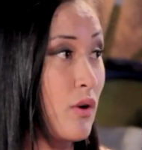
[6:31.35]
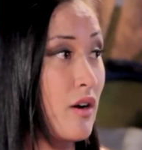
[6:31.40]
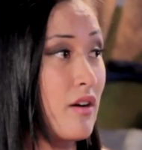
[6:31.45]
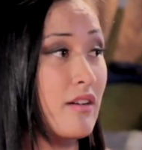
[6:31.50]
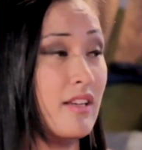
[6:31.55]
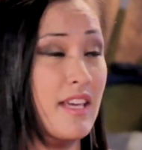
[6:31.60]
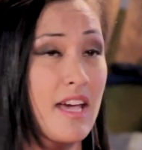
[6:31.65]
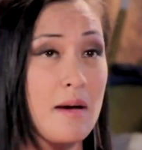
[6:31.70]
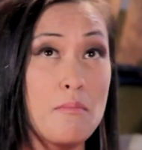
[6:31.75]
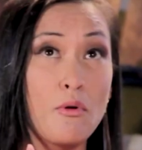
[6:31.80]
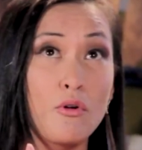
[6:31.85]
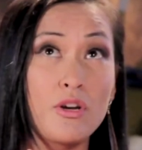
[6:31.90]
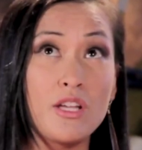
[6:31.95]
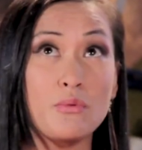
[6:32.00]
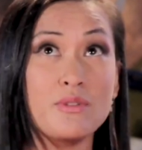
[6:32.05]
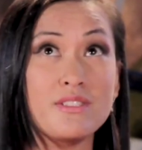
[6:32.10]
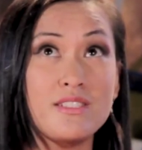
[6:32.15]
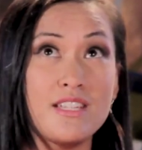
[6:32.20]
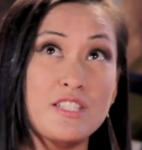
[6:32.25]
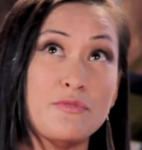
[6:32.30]
where Cambodia
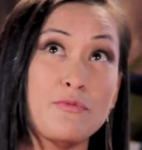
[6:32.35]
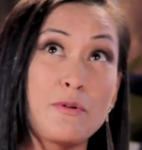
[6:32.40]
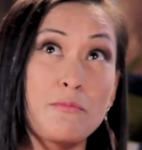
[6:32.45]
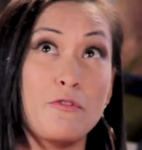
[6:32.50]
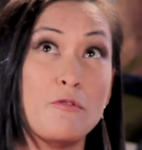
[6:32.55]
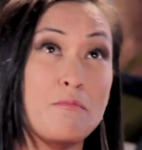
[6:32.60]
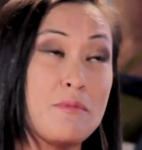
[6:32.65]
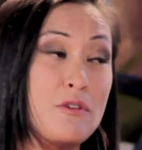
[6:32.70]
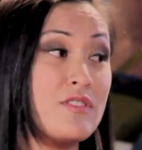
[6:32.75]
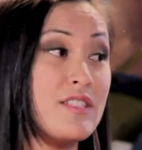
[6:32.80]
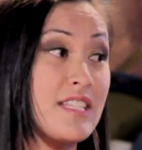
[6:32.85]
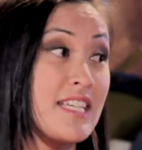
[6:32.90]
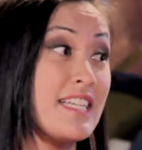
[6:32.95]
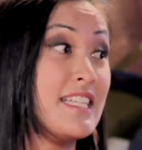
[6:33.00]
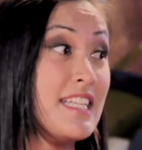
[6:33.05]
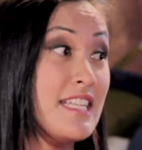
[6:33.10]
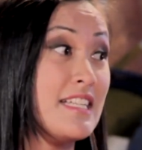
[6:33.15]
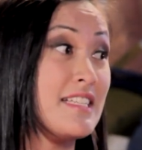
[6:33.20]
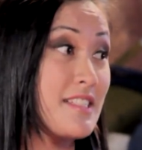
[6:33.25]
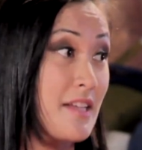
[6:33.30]
was desperate for music and
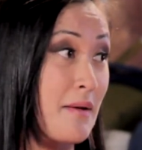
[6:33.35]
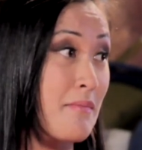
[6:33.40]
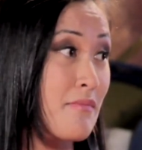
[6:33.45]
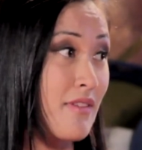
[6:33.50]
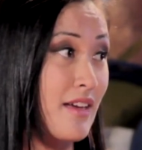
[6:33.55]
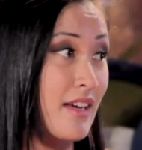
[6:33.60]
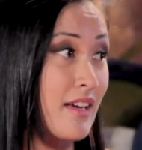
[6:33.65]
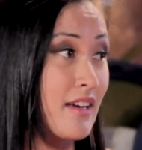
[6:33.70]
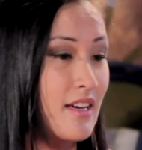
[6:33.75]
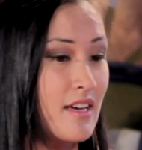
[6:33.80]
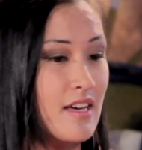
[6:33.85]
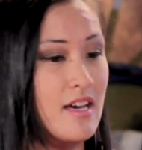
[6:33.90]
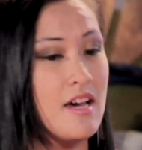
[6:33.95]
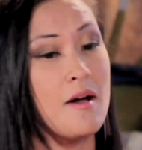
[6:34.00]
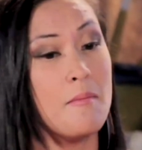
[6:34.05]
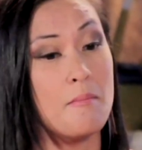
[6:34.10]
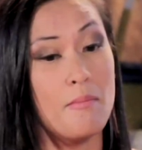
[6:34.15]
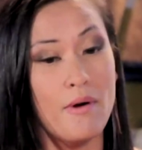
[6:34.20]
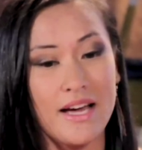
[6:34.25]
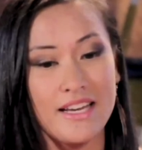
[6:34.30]
needed something. Mm-hmm.
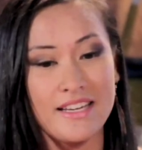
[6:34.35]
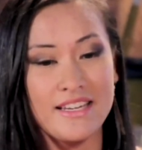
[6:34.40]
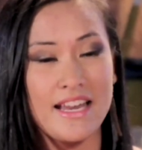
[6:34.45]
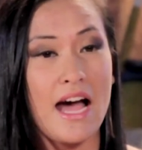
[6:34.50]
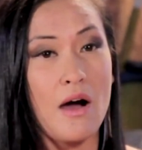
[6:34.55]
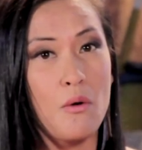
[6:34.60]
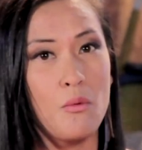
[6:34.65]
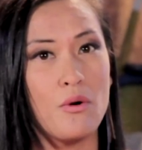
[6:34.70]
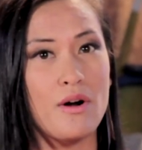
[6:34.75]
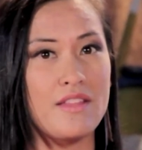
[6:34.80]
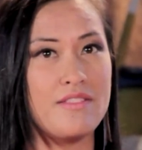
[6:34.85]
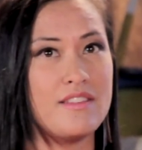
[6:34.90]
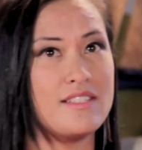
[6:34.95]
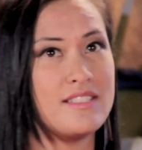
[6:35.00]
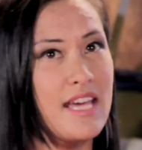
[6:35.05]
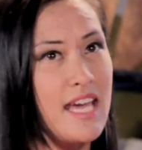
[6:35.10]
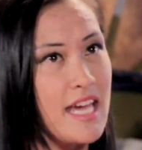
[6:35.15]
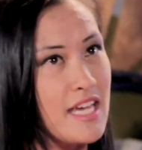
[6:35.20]
But now we're at this